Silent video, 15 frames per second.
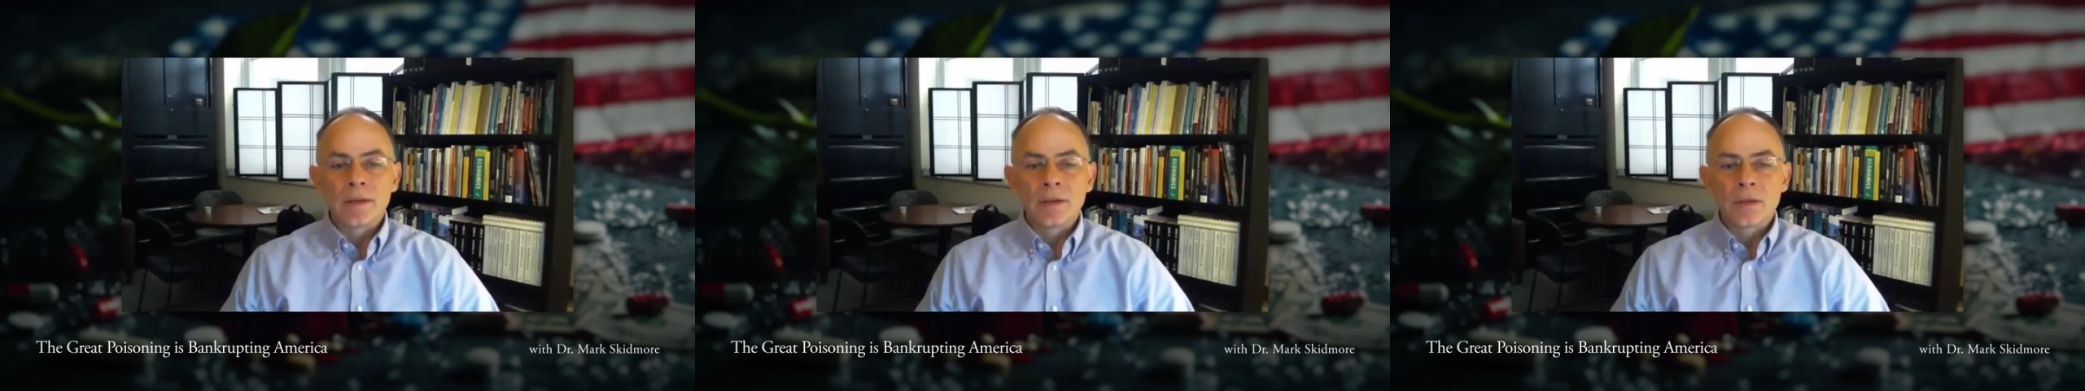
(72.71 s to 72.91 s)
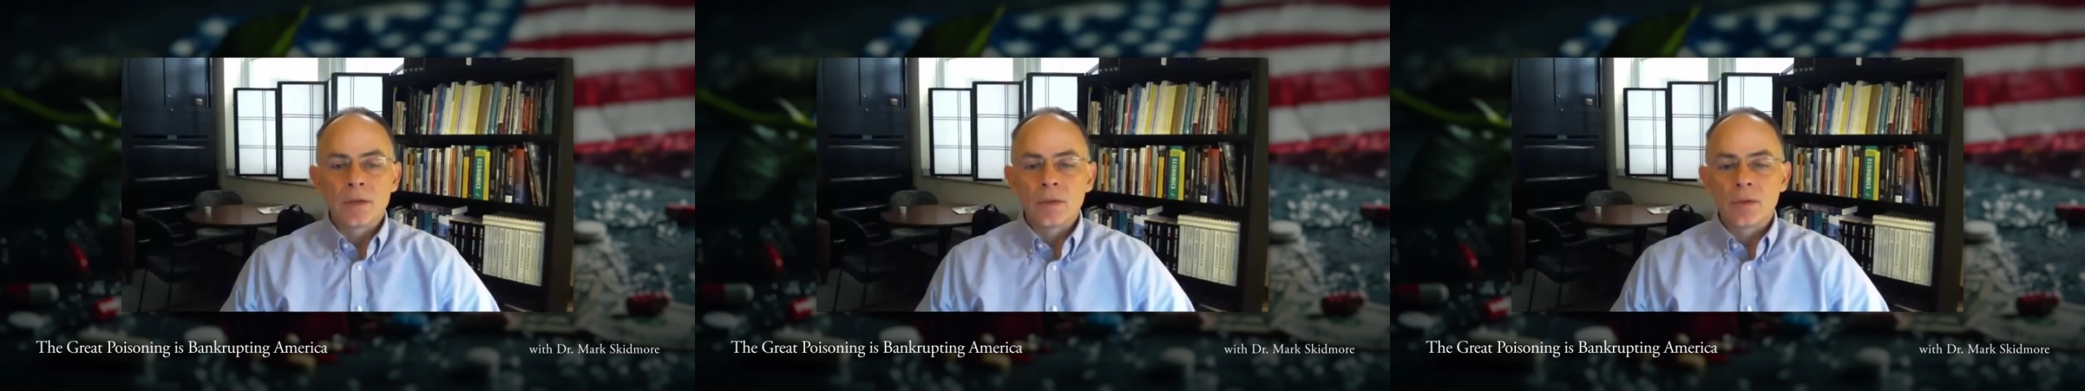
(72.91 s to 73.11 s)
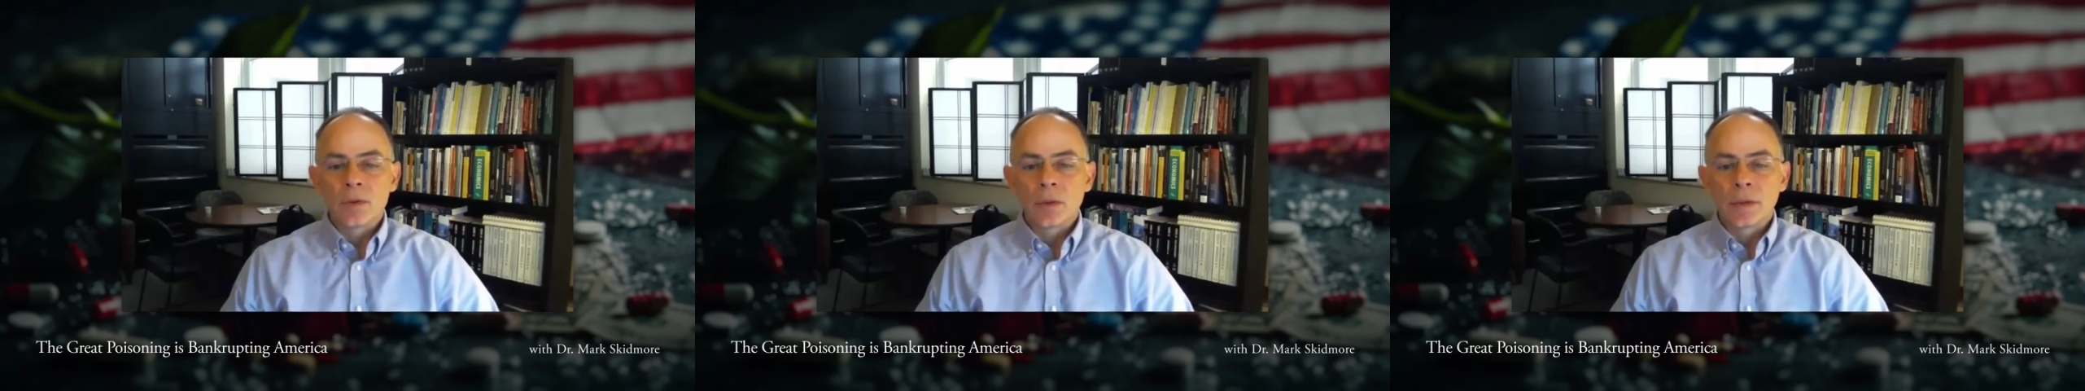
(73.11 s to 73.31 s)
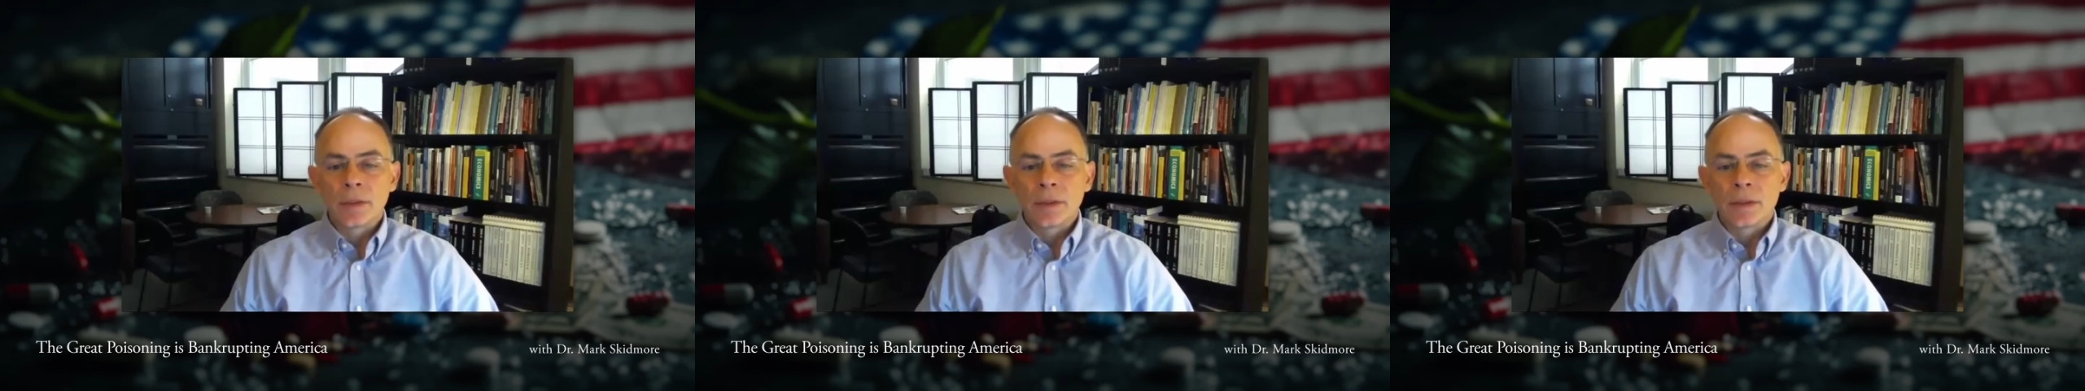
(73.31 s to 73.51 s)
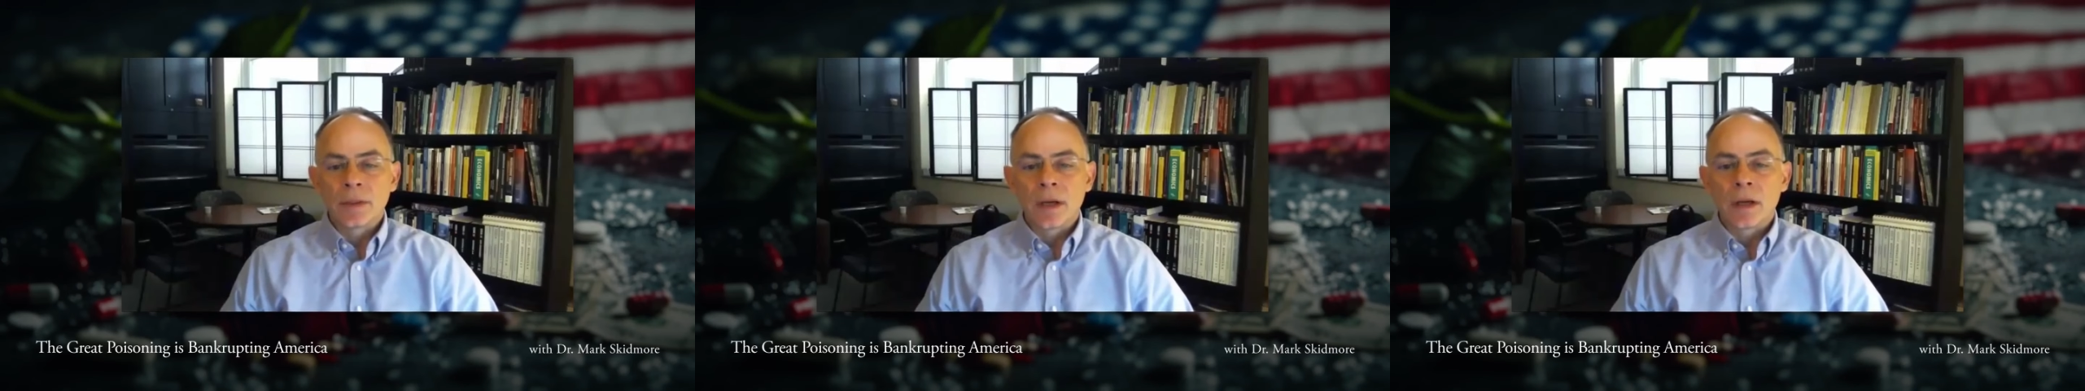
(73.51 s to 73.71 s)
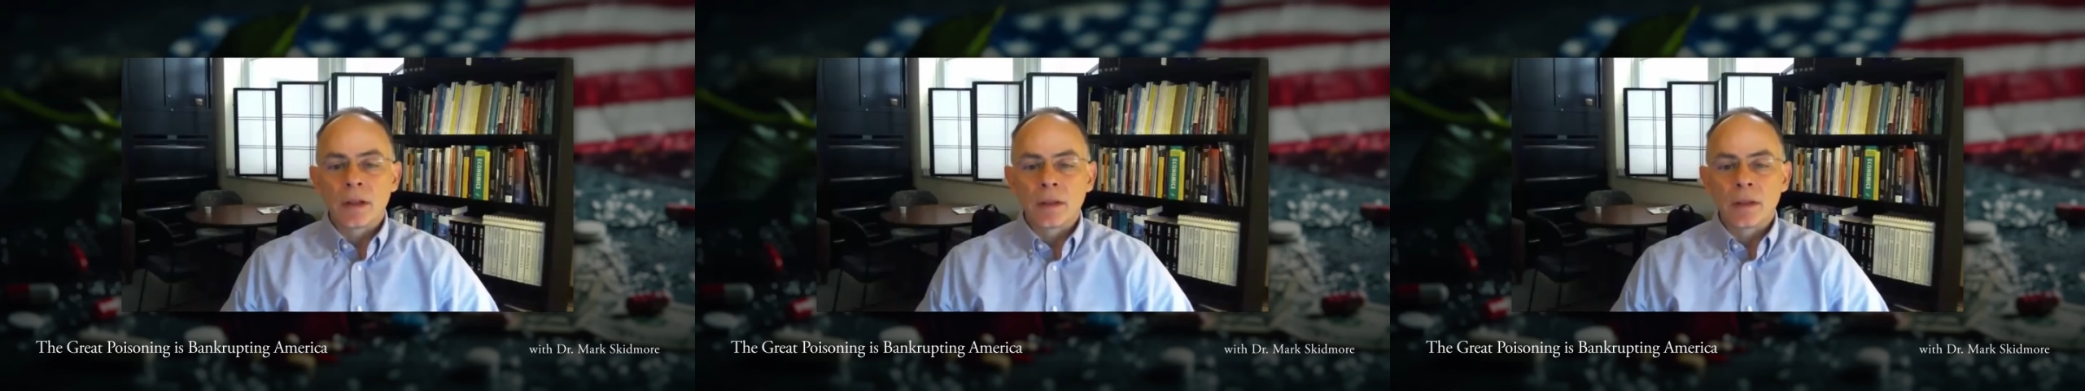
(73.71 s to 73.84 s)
to $2 trillion